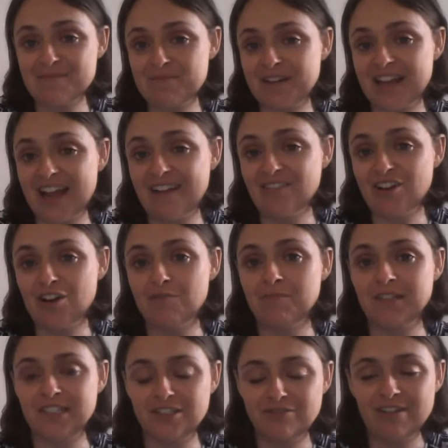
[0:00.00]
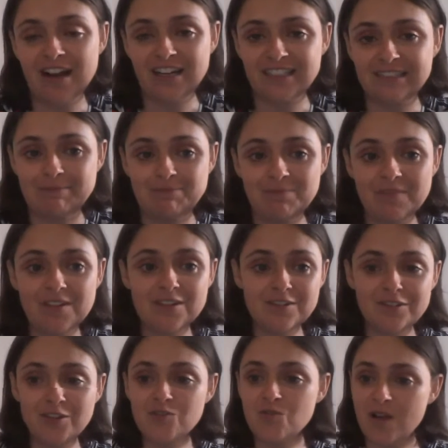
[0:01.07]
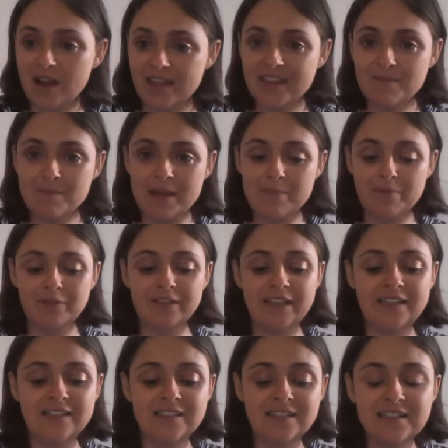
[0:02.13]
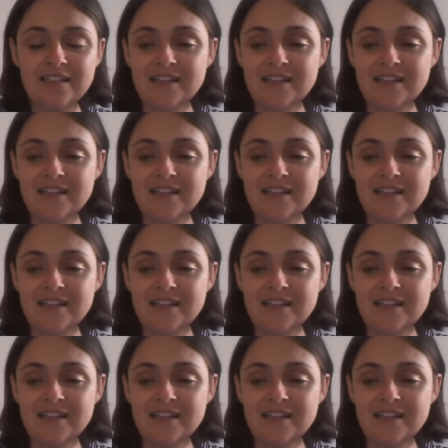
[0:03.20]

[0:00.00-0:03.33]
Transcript: but I haven't got much traction. So I think people need